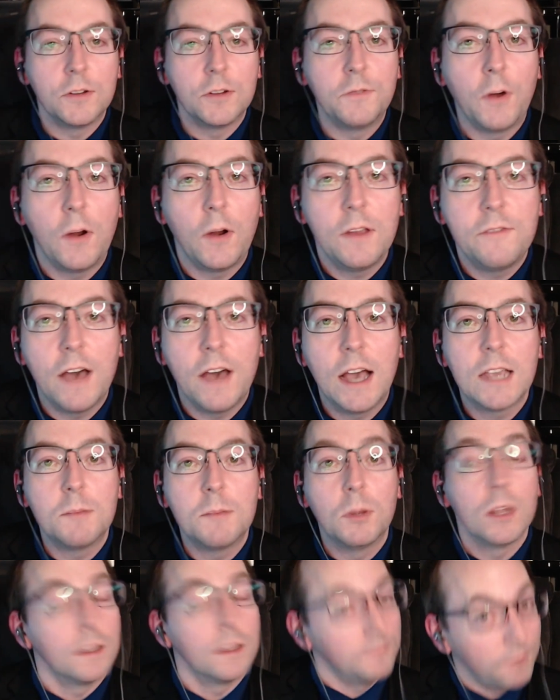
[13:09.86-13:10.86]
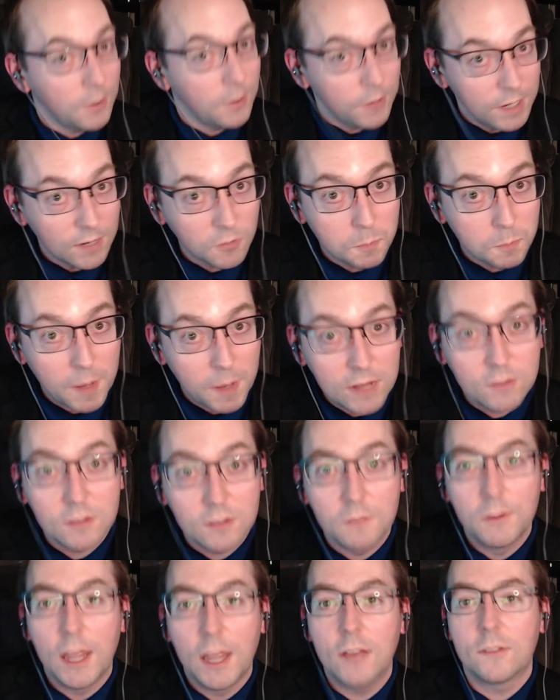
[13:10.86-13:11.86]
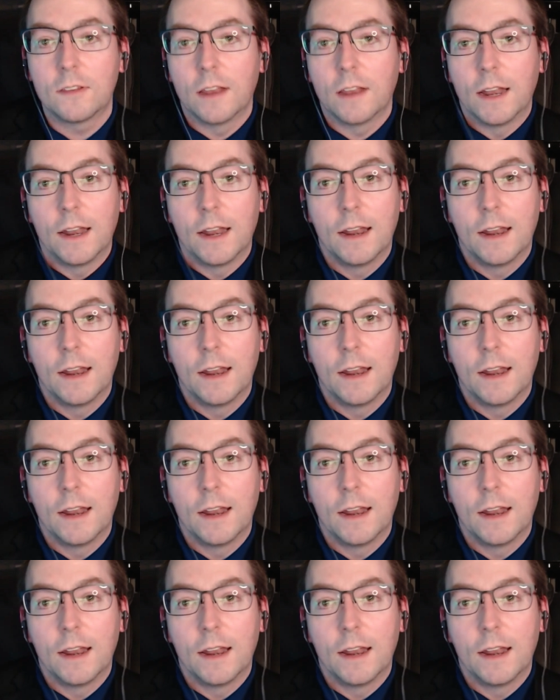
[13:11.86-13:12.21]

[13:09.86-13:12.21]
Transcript: a very valuable and very expensive lesson.